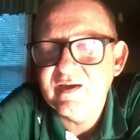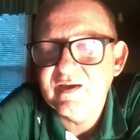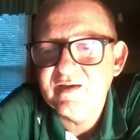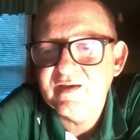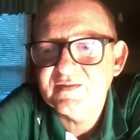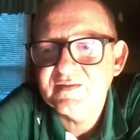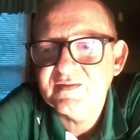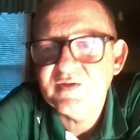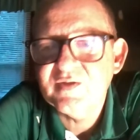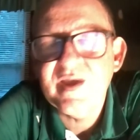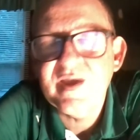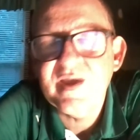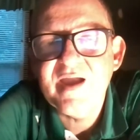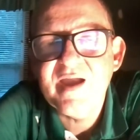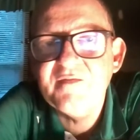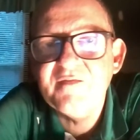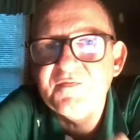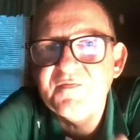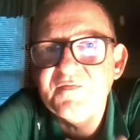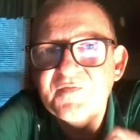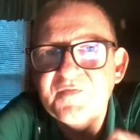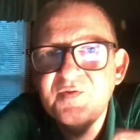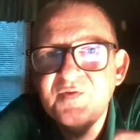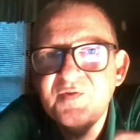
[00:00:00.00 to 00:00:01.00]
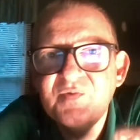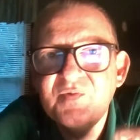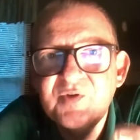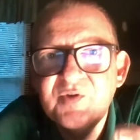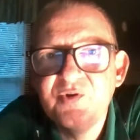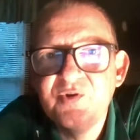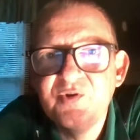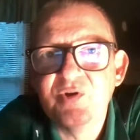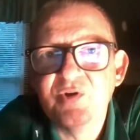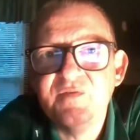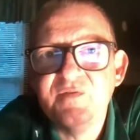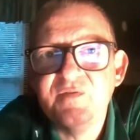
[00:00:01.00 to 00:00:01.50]
So I have a few
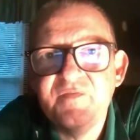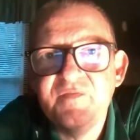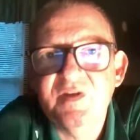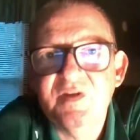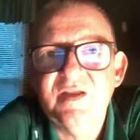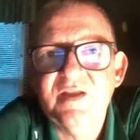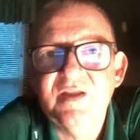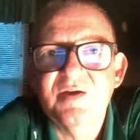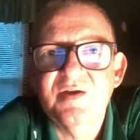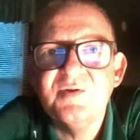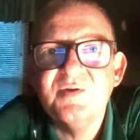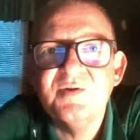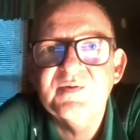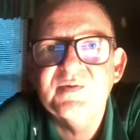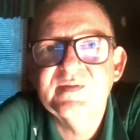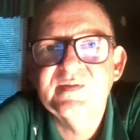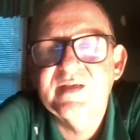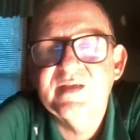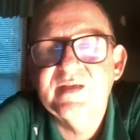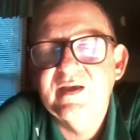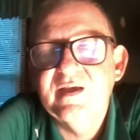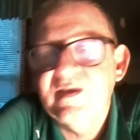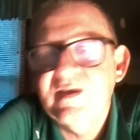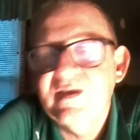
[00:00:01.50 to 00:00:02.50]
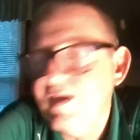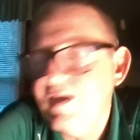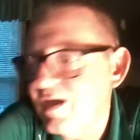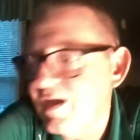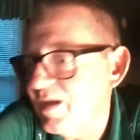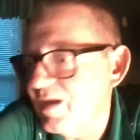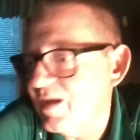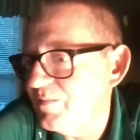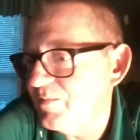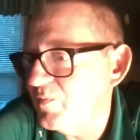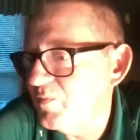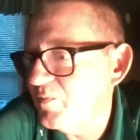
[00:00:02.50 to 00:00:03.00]
good videos.
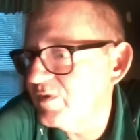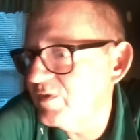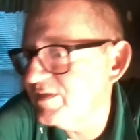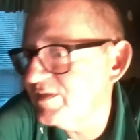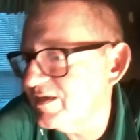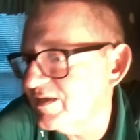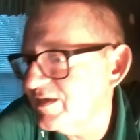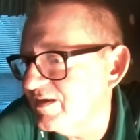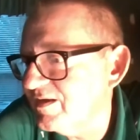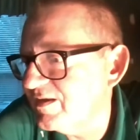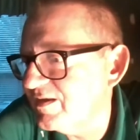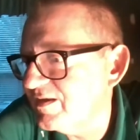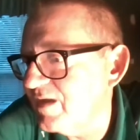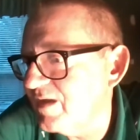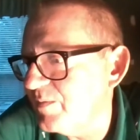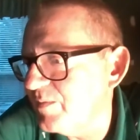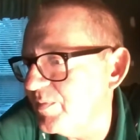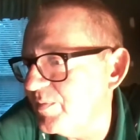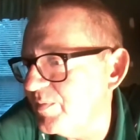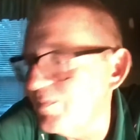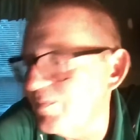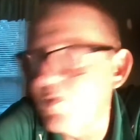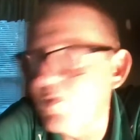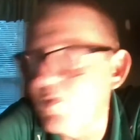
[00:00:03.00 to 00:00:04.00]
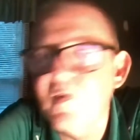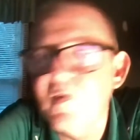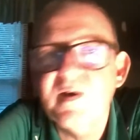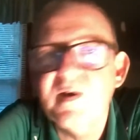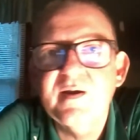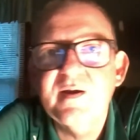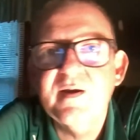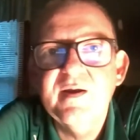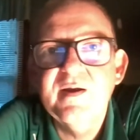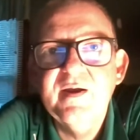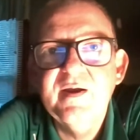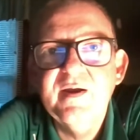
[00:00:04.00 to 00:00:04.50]
Once I get a couple
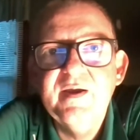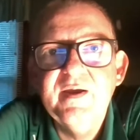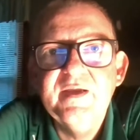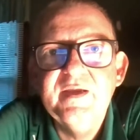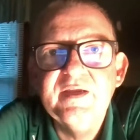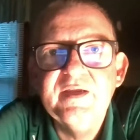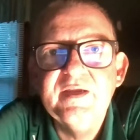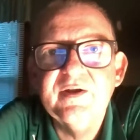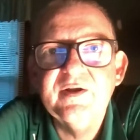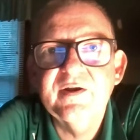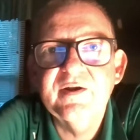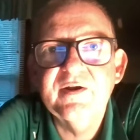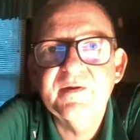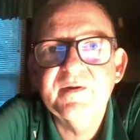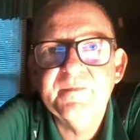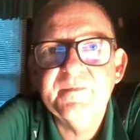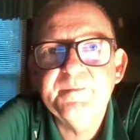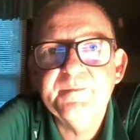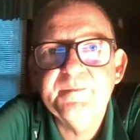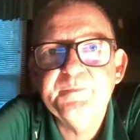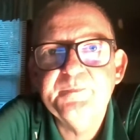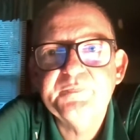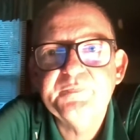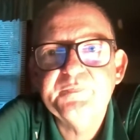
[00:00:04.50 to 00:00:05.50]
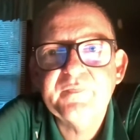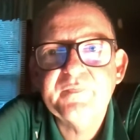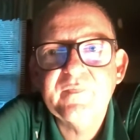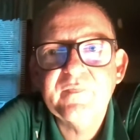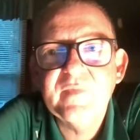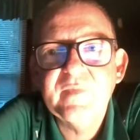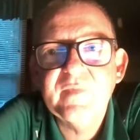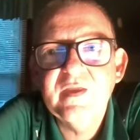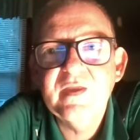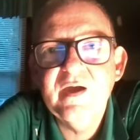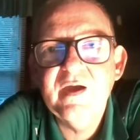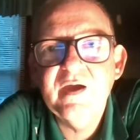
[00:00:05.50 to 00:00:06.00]
more here
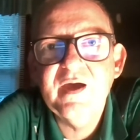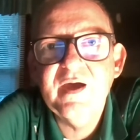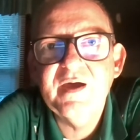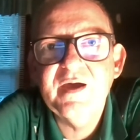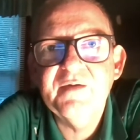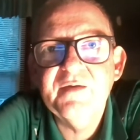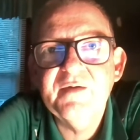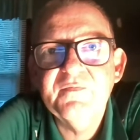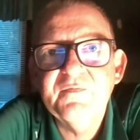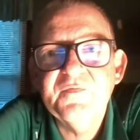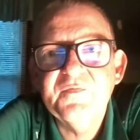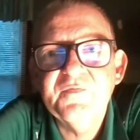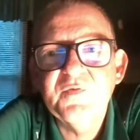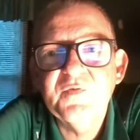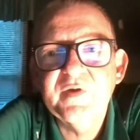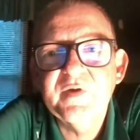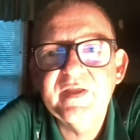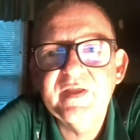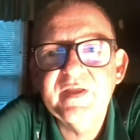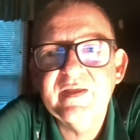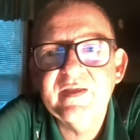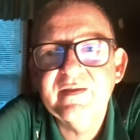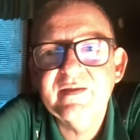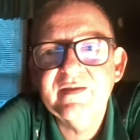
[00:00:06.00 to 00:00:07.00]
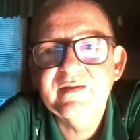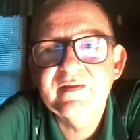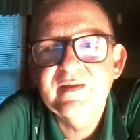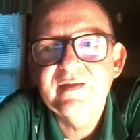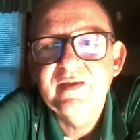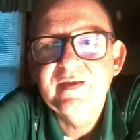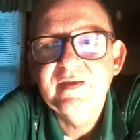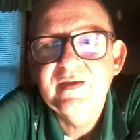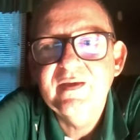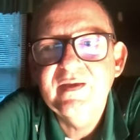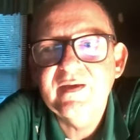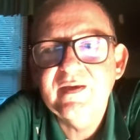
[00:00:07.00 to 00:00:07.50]
for you,
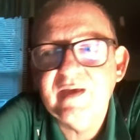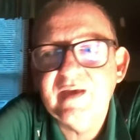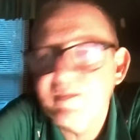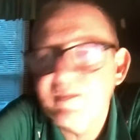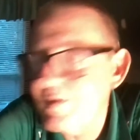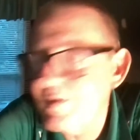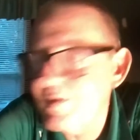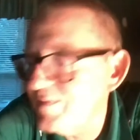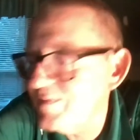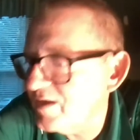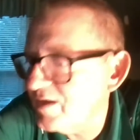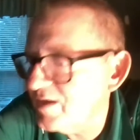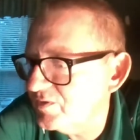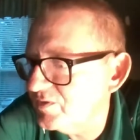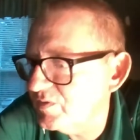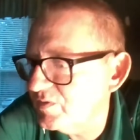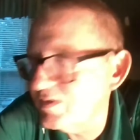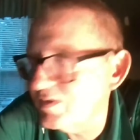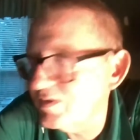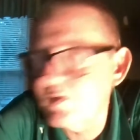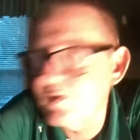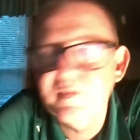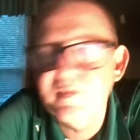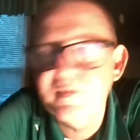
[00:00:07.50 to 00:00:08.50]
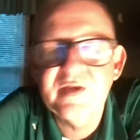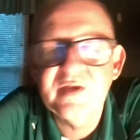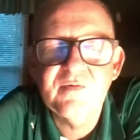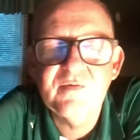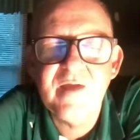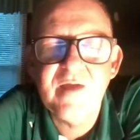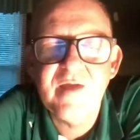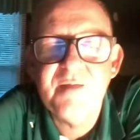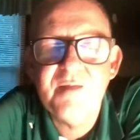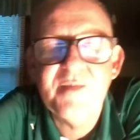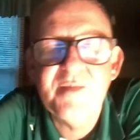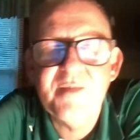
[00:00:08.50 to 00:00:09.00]
maybe I'll do a little bit
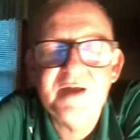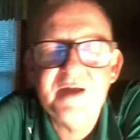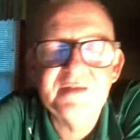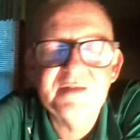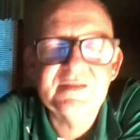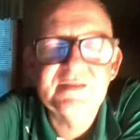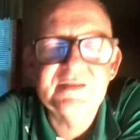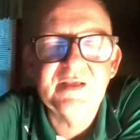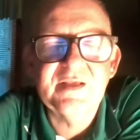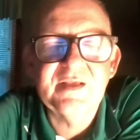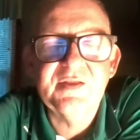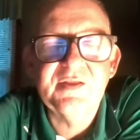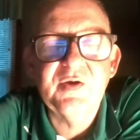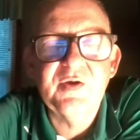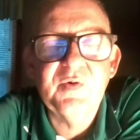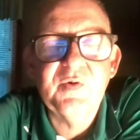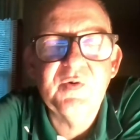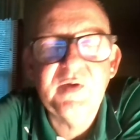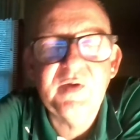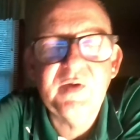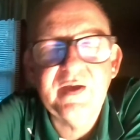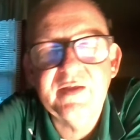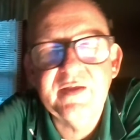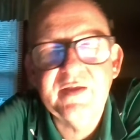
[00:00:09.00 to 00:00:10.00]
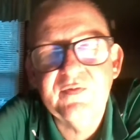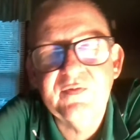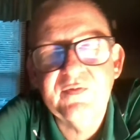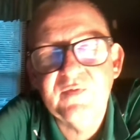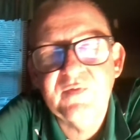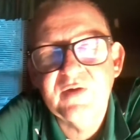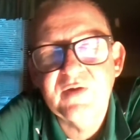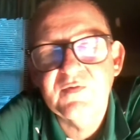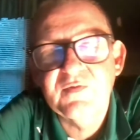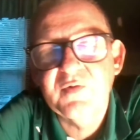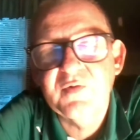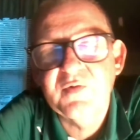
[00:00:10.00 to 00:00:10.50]
around Monticello, the
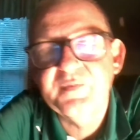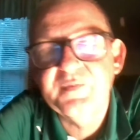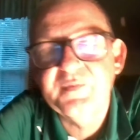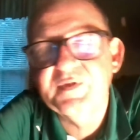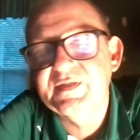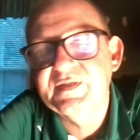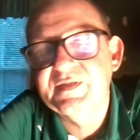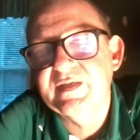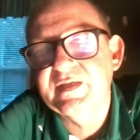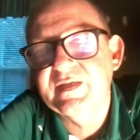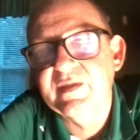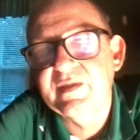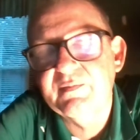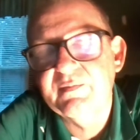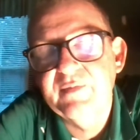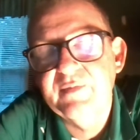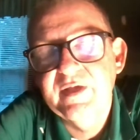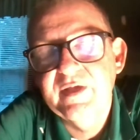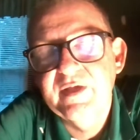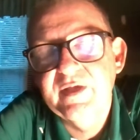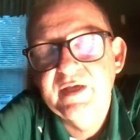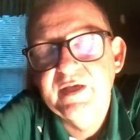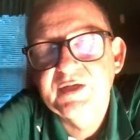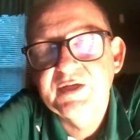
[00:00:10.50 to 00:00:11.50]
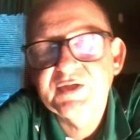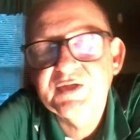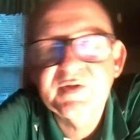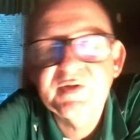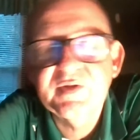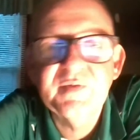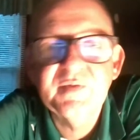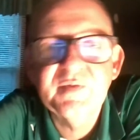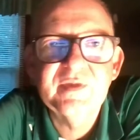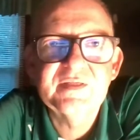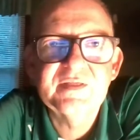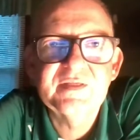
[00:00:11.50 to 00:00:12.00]
Railroad Museum, show
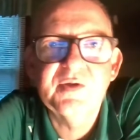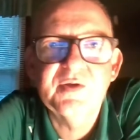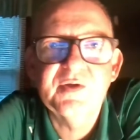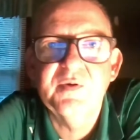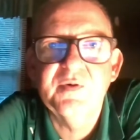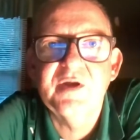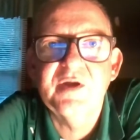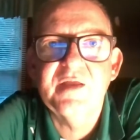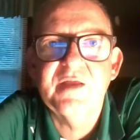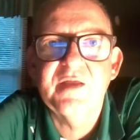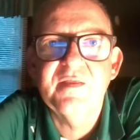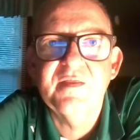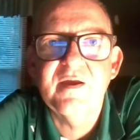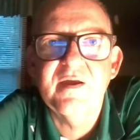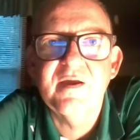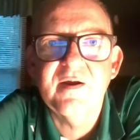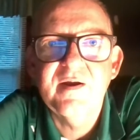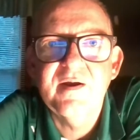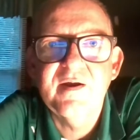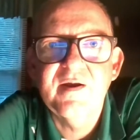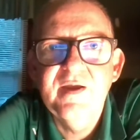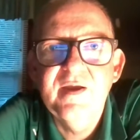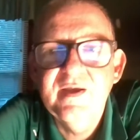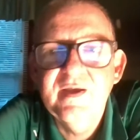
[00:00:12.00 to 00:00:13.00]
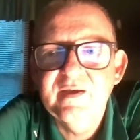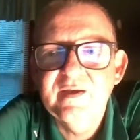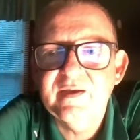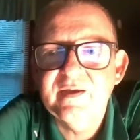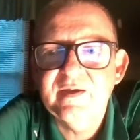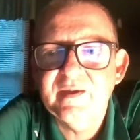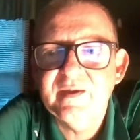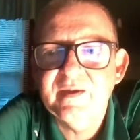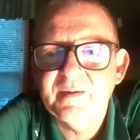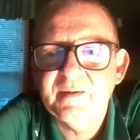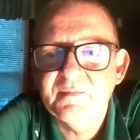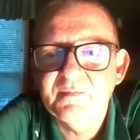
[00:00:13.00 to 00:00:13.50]
you what's going on there.
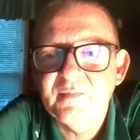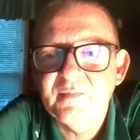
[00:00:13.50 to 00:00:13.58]
I